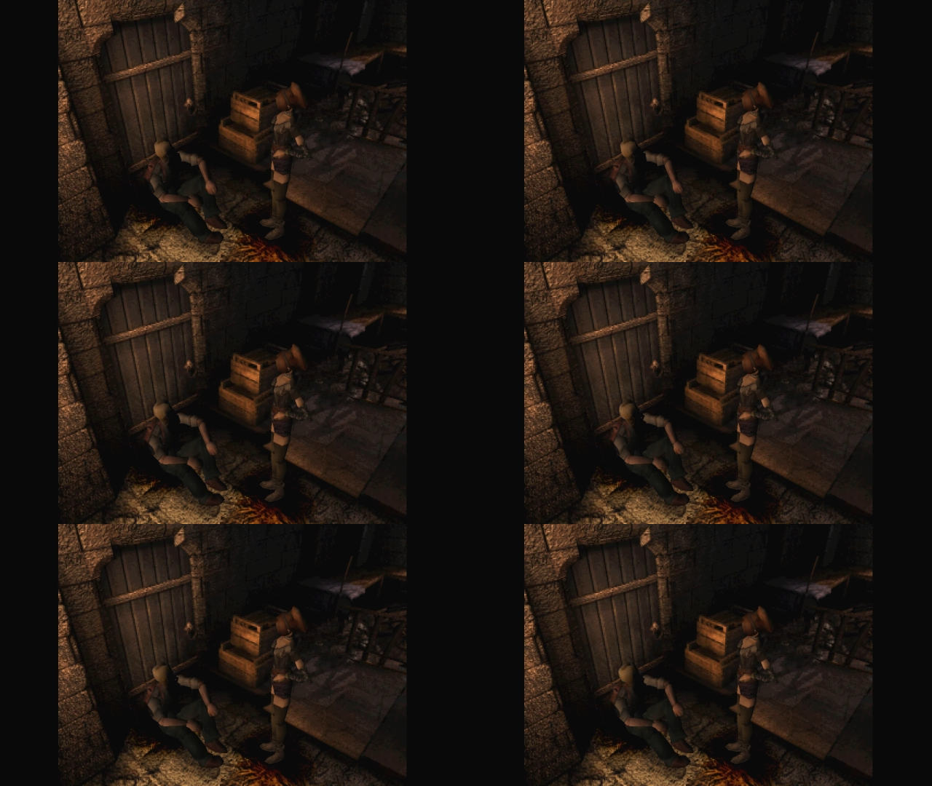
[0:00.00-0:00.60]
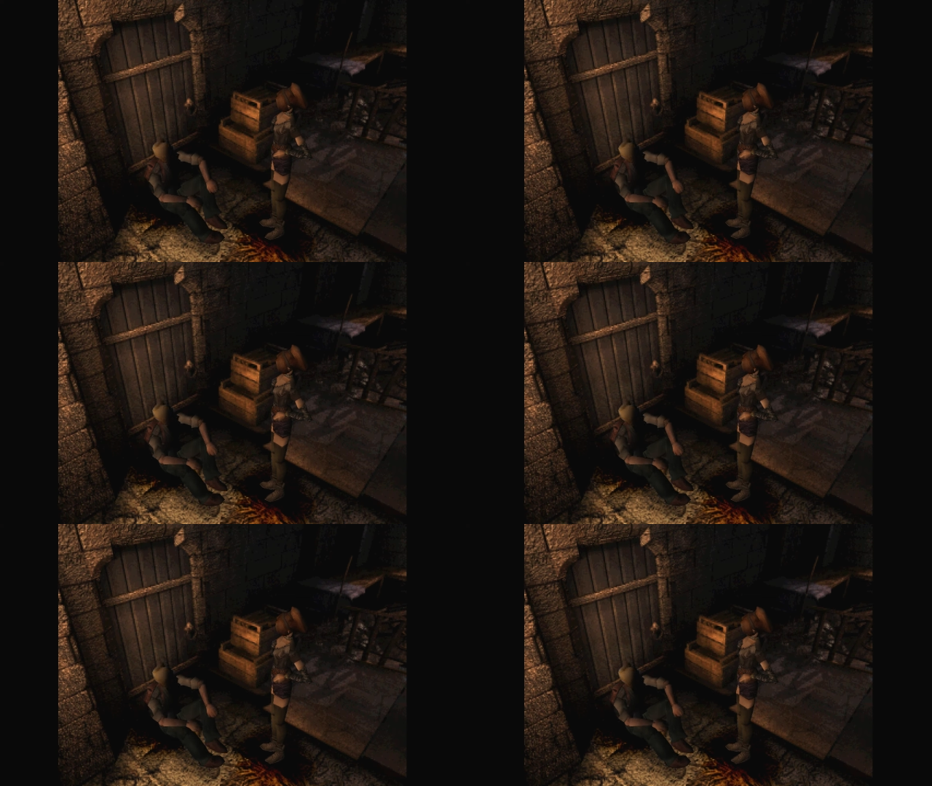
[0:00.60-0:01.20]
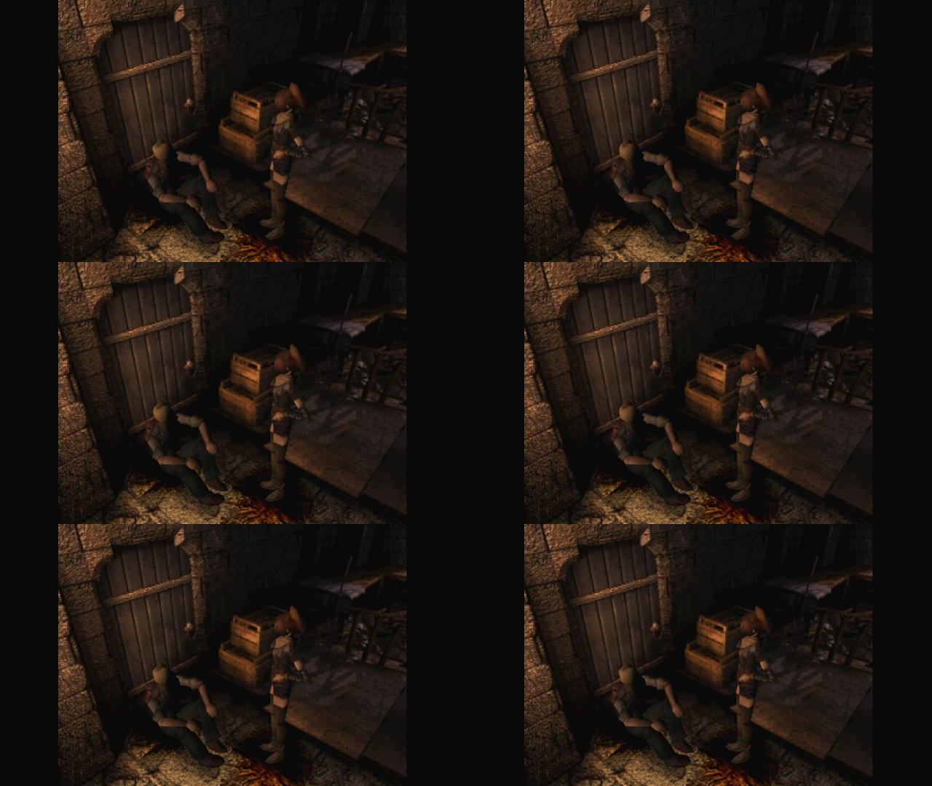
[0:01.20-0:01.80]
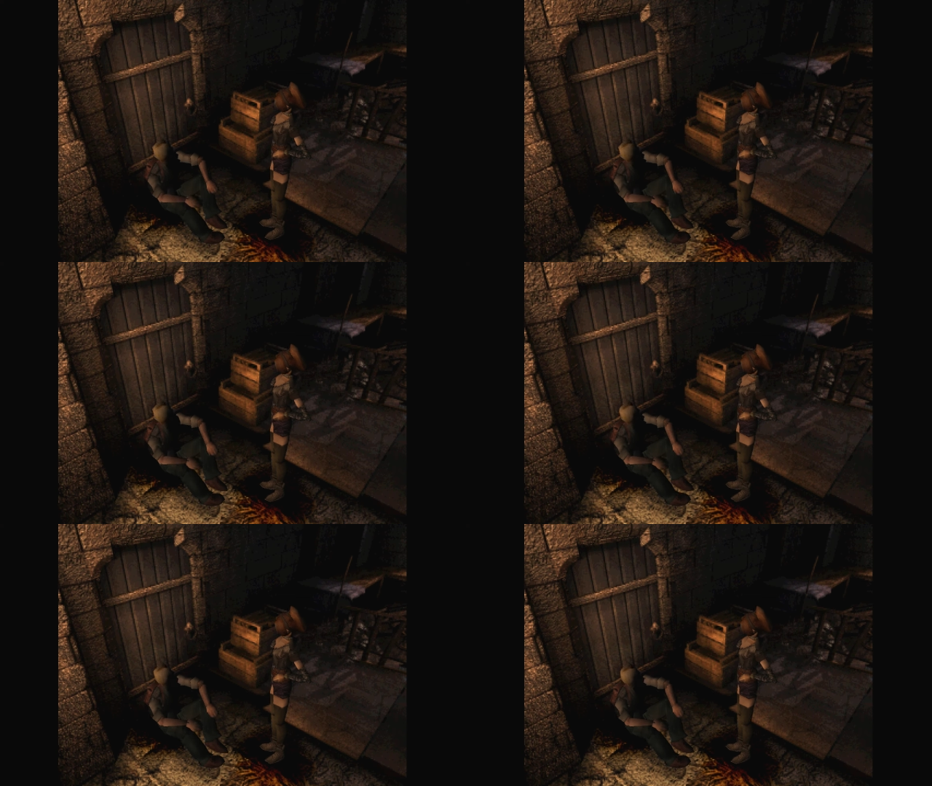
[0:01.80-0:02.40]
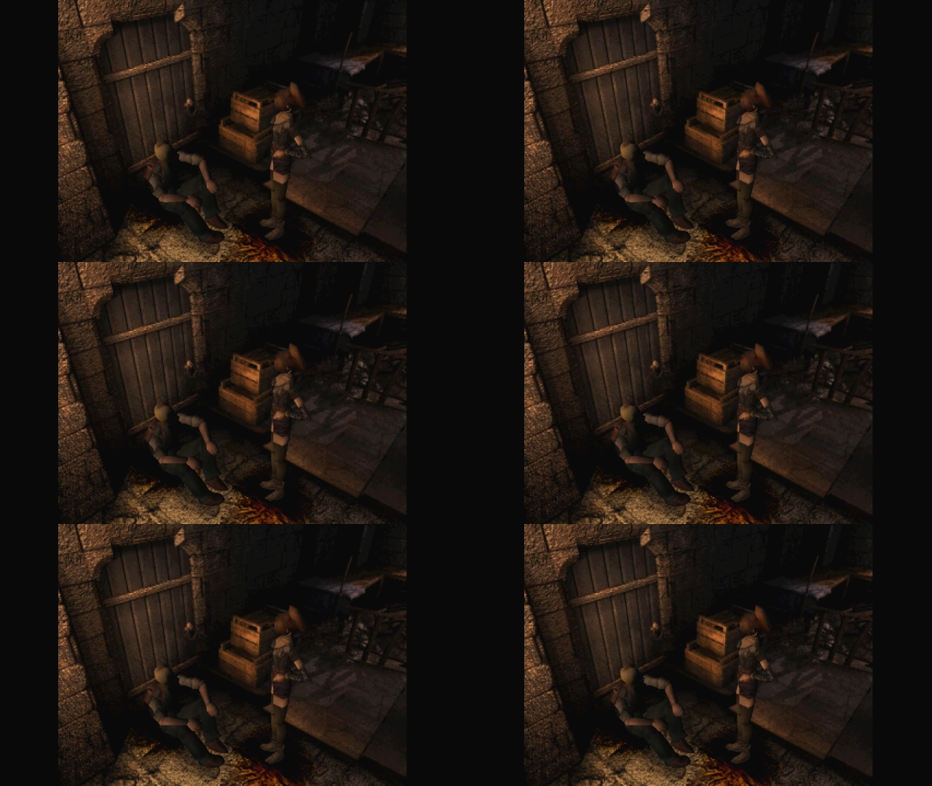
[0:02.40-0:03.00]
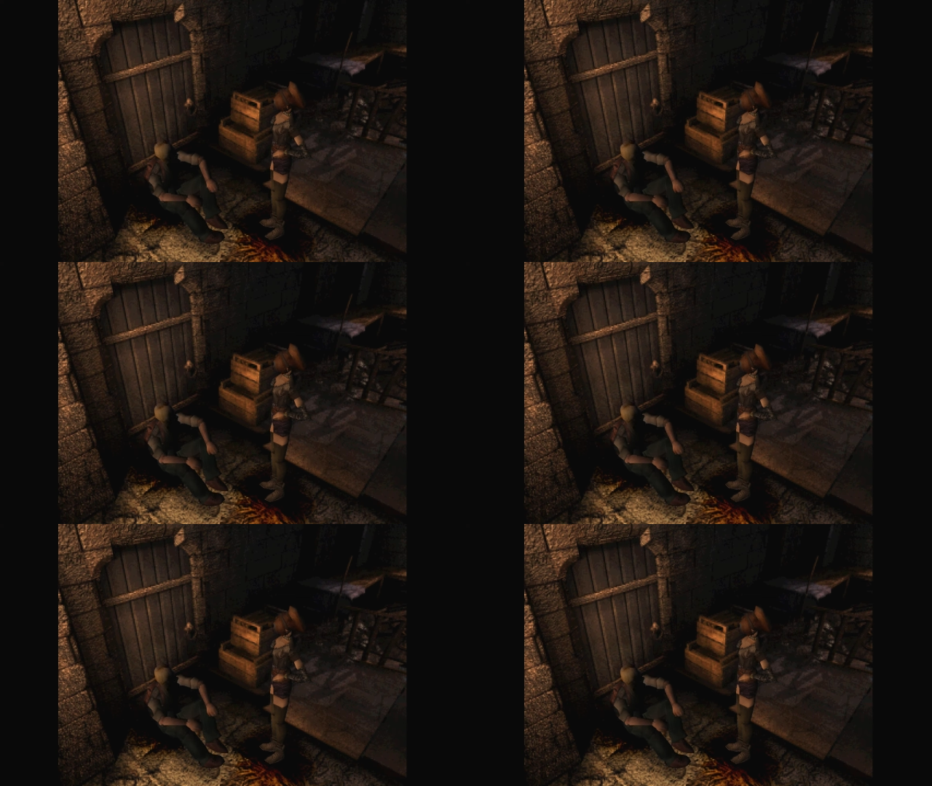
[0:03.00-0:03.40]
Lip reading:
[unreadable: no face in view]